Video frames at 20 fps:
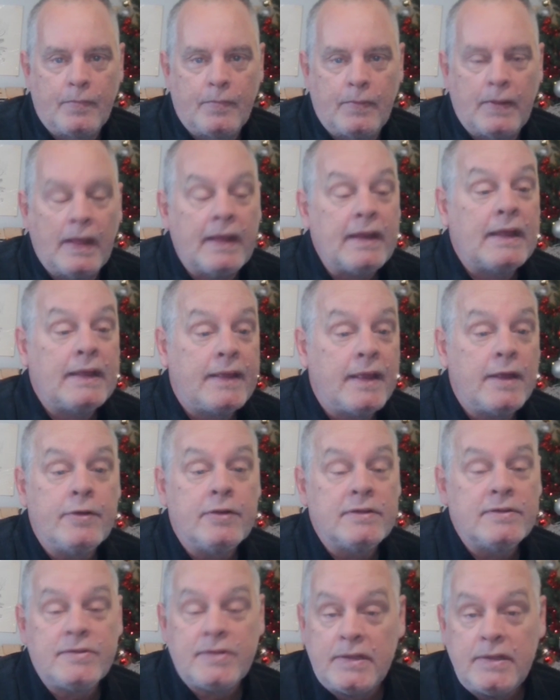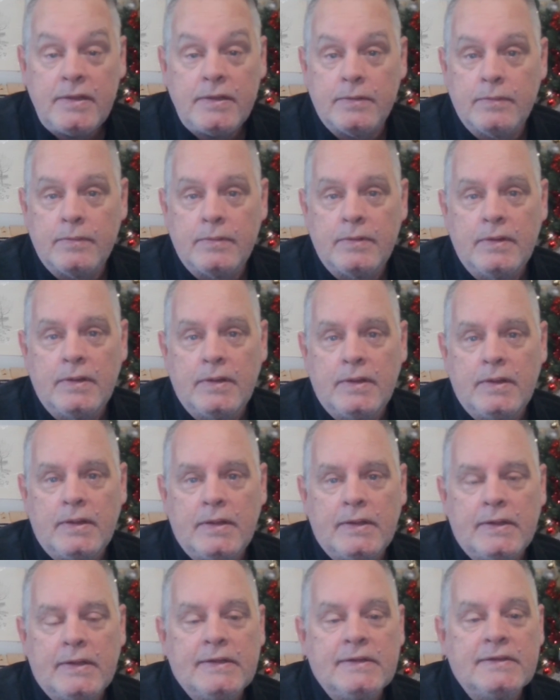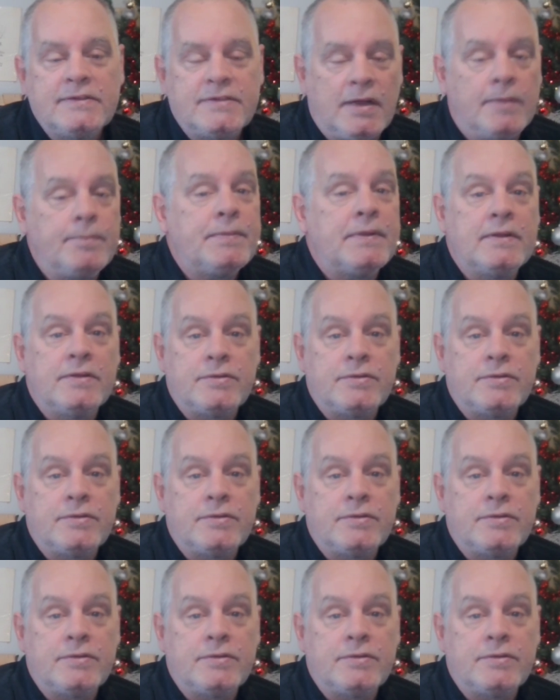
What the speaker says: And I guarantee you, something